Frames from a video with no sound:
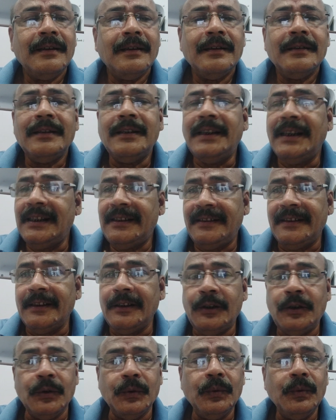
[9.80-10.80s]

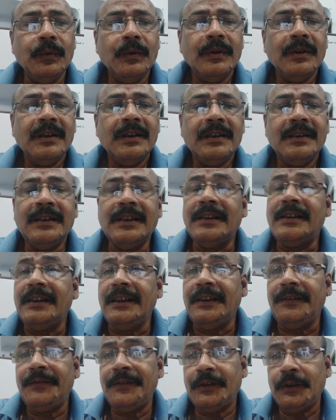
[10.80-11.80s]
lesson 2, the
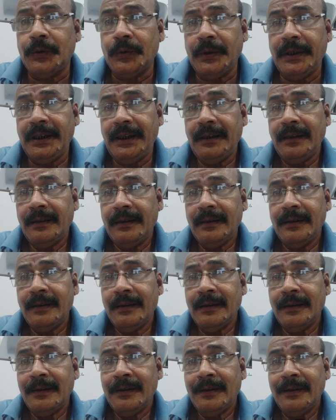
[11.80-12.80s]
thief story.
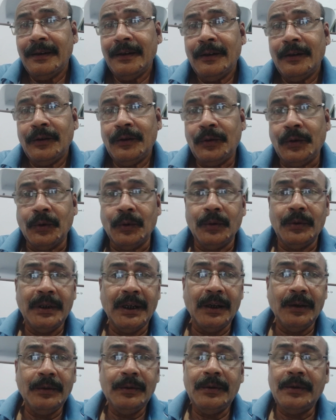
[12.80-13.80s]
So
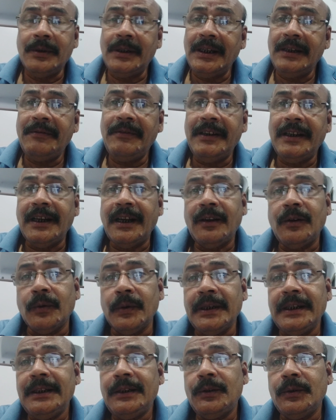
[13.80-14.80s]
now today we are
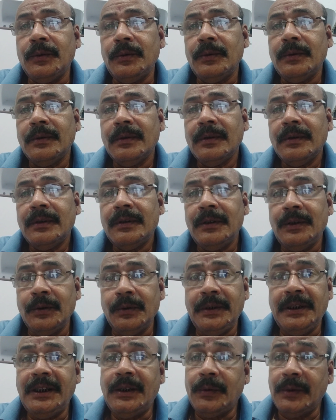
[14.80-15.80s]
going to do
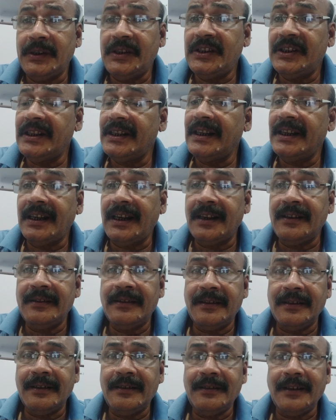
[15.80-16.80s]
the question and
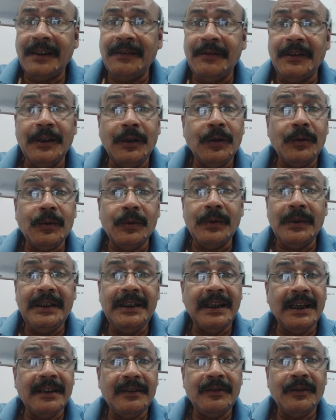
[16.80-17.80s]
answers. I will not
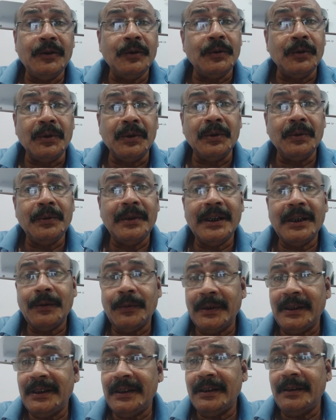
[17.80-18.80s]
only ask you to do the
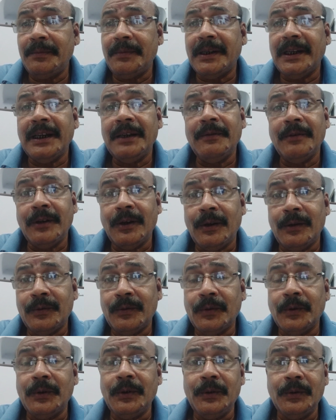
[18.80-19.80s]
question, but I will also